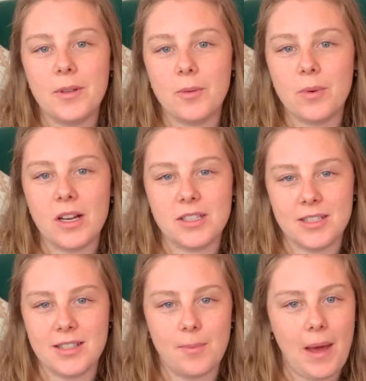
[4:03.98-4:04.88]
your
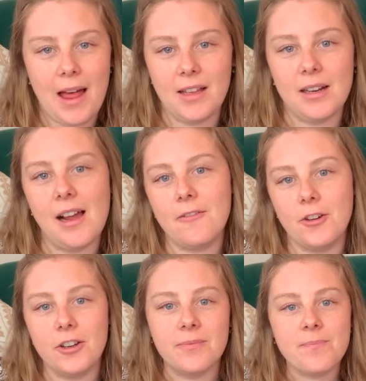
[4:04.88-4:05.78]
brushes and palette knife
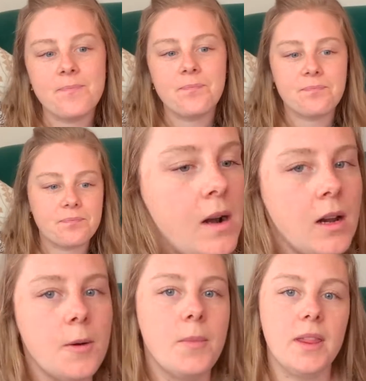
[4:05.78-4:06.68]
on.
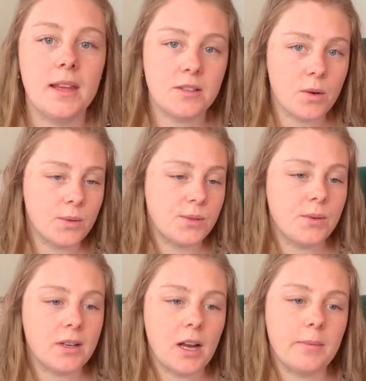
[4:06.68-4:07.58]
There's also
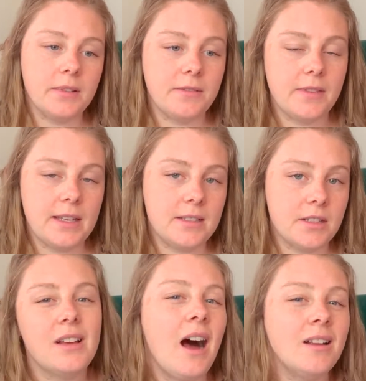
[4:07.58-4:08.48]
a couple of things
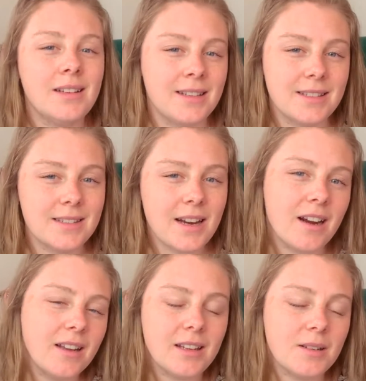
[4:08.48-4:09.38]
that aren't
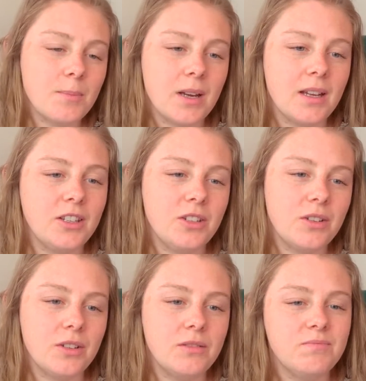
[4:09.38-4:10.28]
necessary, but you
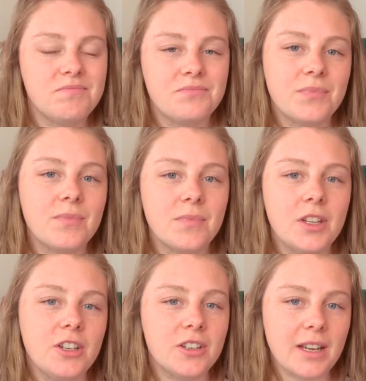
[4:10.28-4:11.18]
could
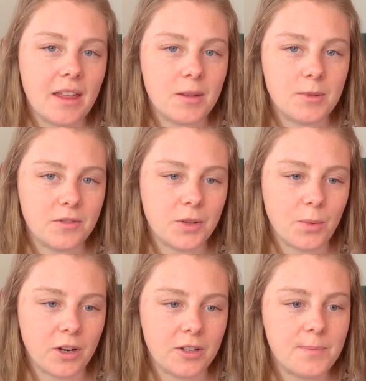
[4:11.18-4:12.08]
get them if you
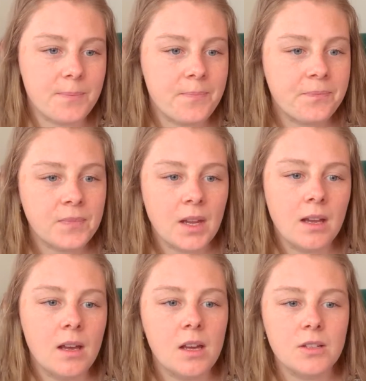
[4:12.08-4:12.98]
wanted.
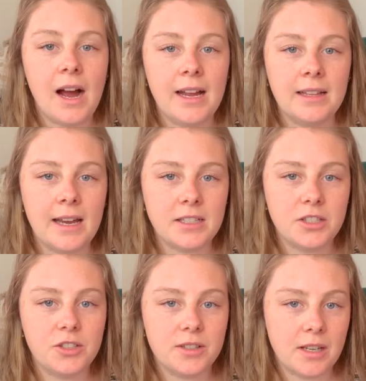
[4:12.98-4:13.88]
I like to use